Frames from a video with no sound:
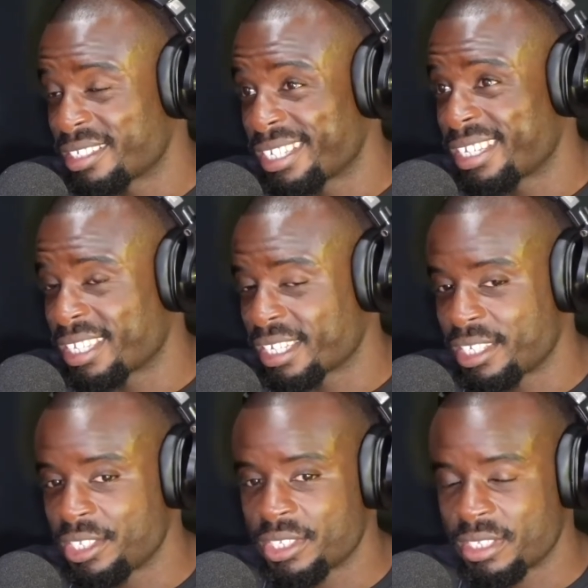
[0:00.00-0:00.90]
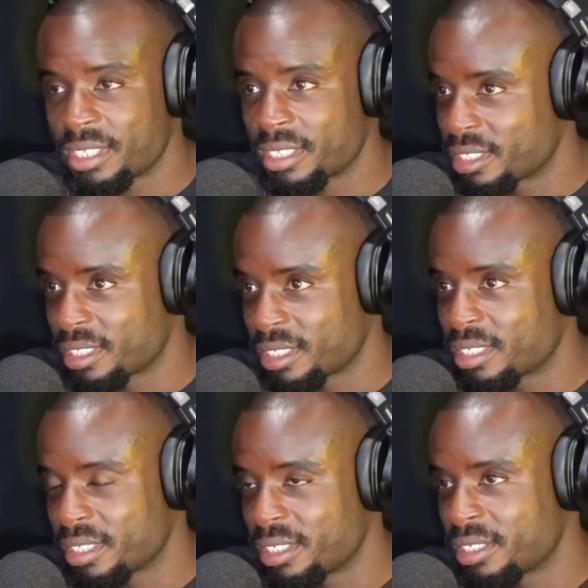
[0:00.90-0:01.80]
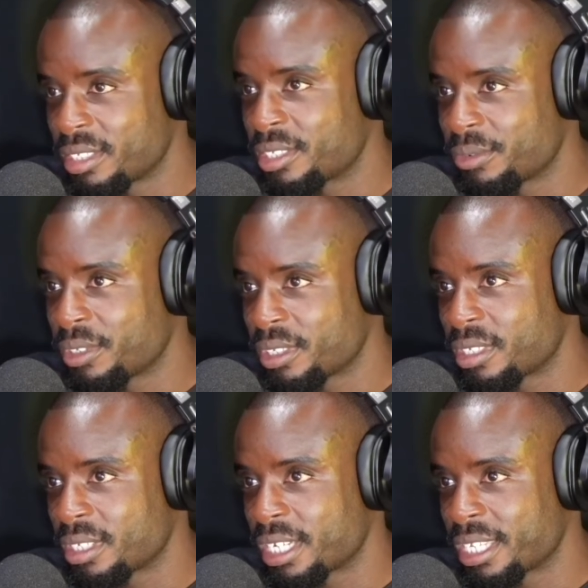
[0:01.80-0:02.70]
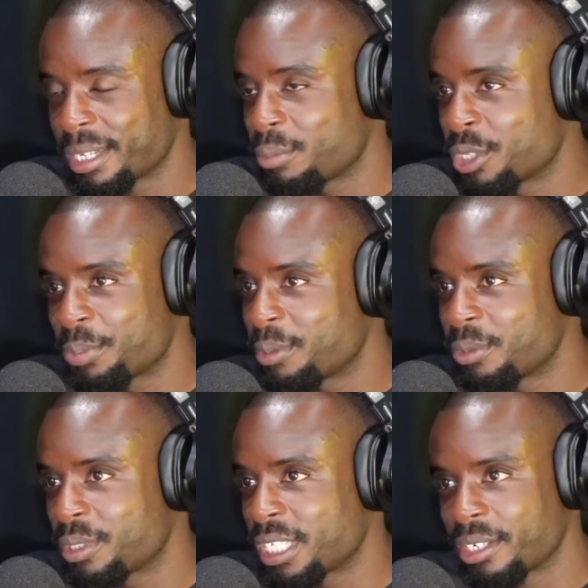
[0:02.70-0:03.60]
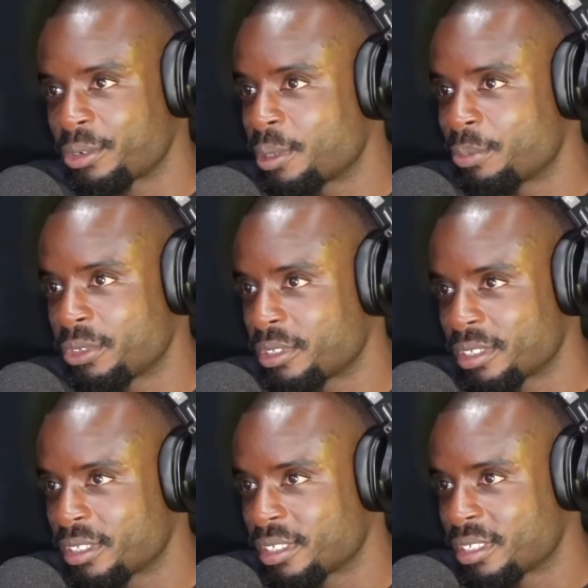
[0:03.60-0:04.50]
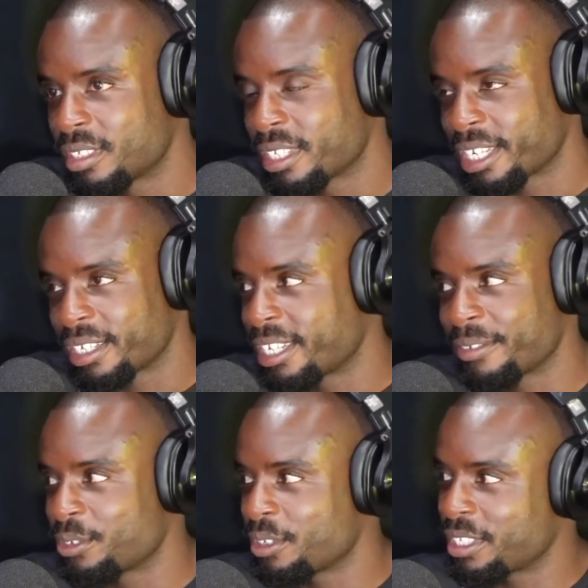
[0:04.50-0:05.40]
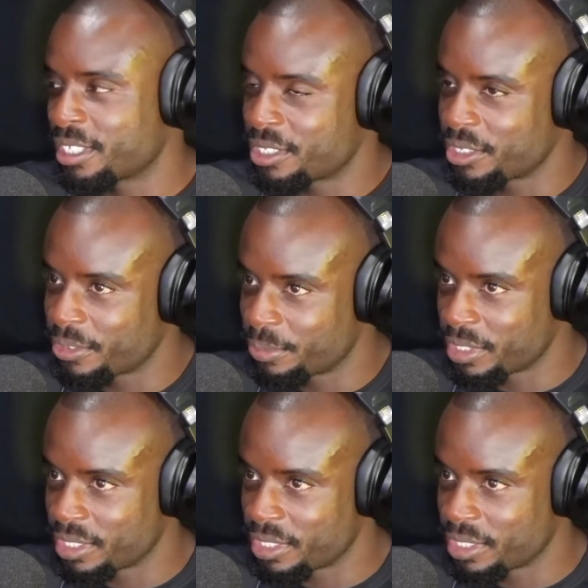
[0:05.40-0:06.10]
yeah, like he's he's he's a really good guy. Like most people would like crumble. Yeah. Like after all that stuff, but